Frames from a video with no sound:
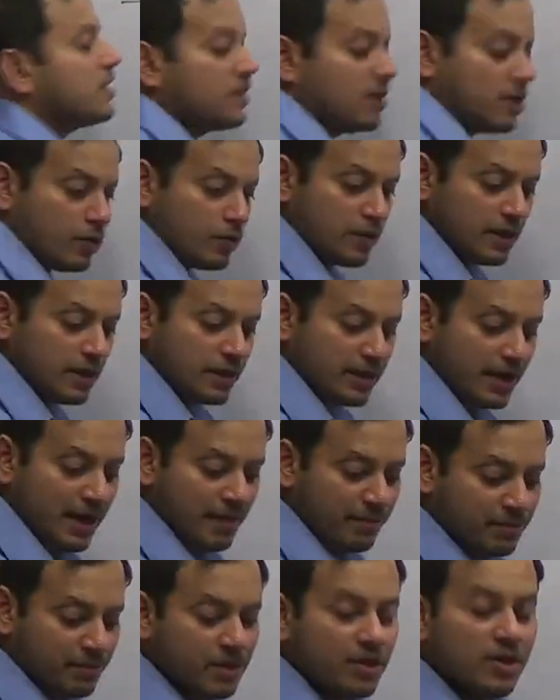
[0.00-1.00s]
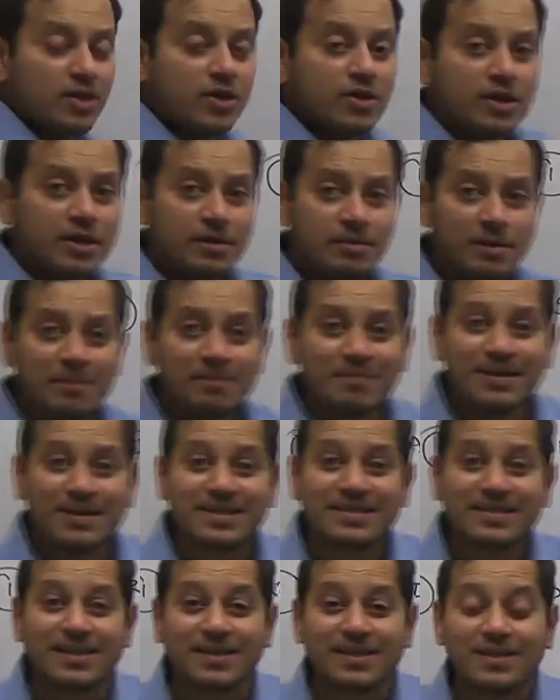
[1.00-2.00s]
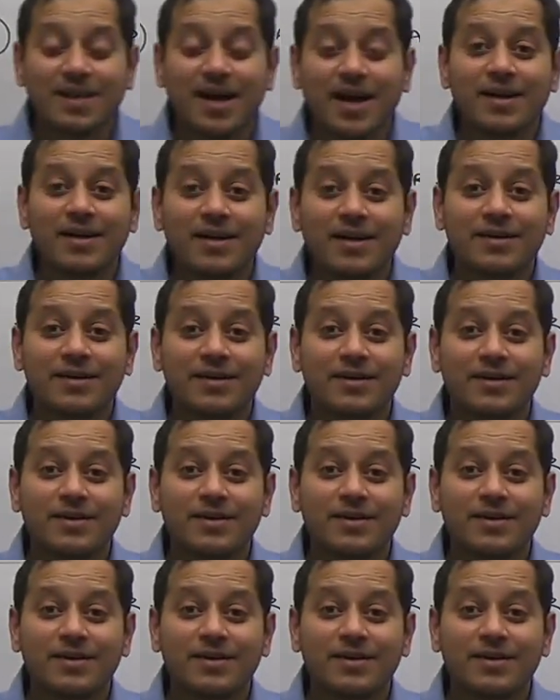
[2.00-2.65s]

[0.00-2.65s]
Sarovar Dam. Remember, Sardar